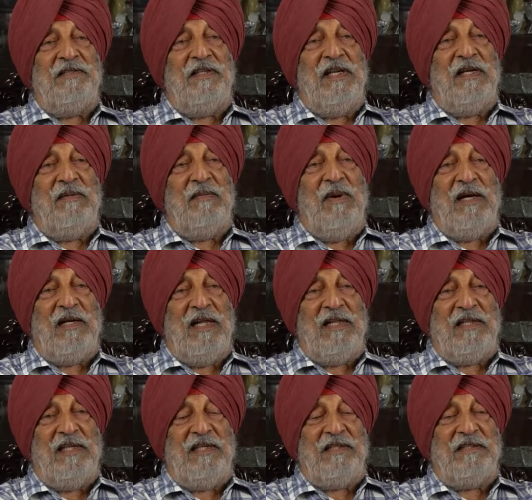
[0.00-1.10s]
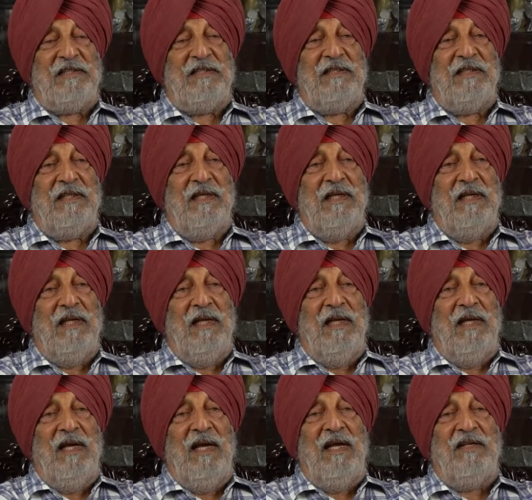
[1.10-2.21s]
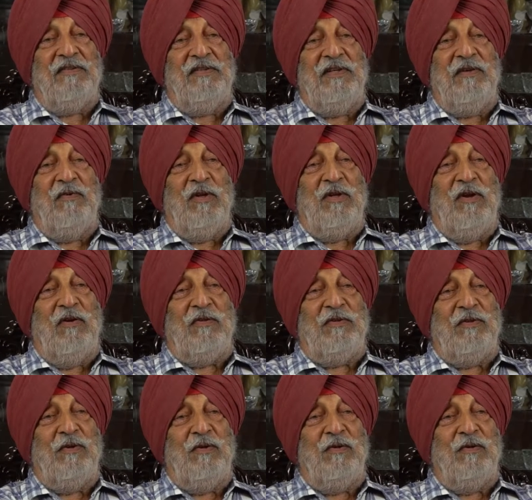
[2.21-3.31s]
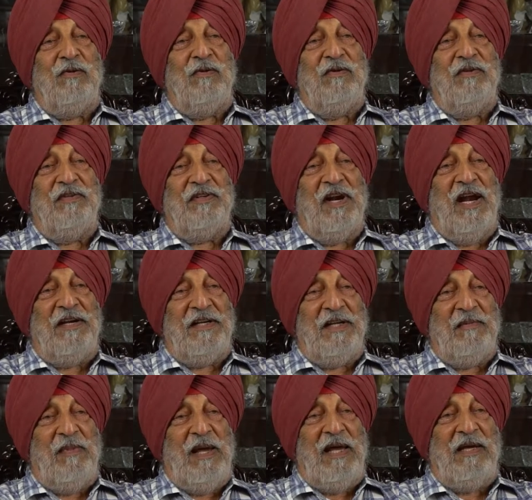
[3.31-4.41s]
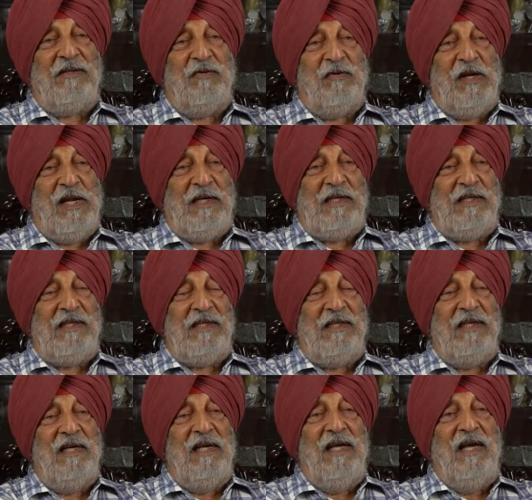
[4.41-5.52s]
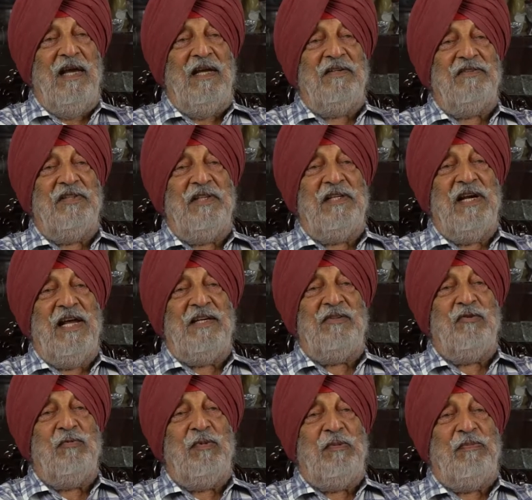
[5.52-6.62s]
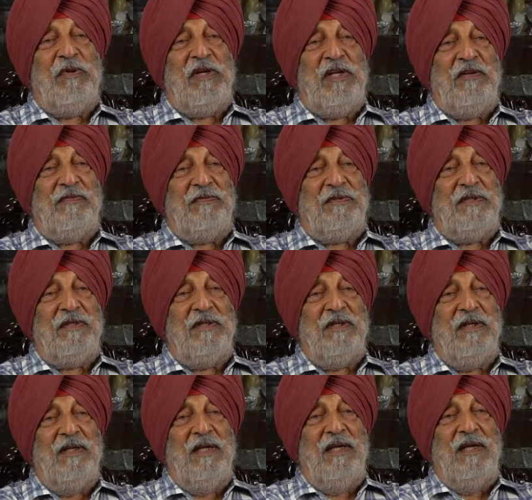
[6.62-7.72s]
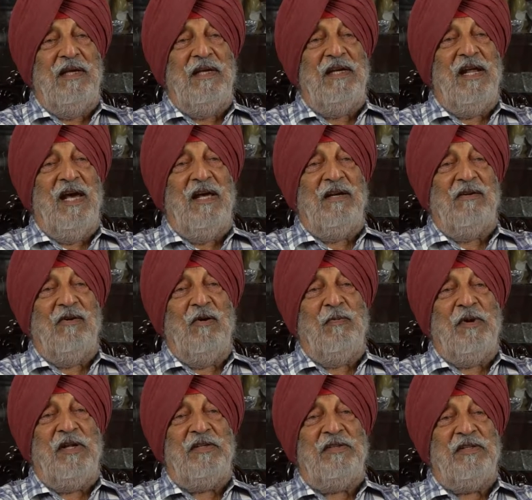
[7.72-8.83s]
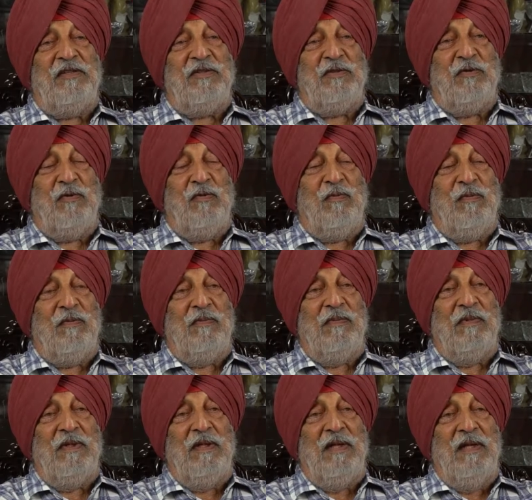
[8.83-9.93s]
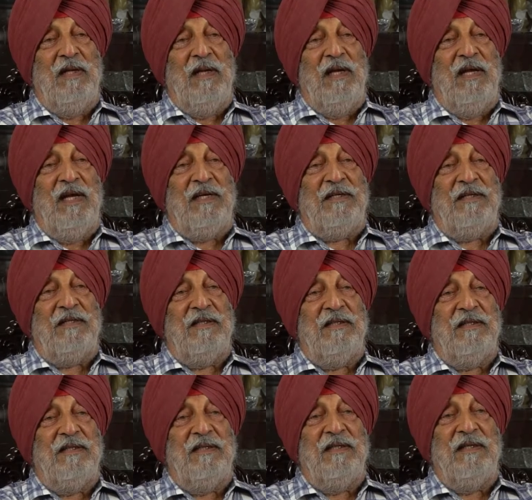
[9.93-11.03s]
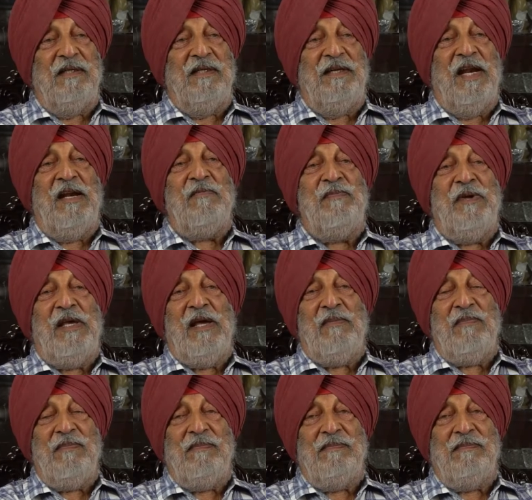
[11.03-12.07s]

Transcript: in Bangladesh, and she was also starting back to Delhi, and she'd like to be briefed in our operations group at 10 p.m.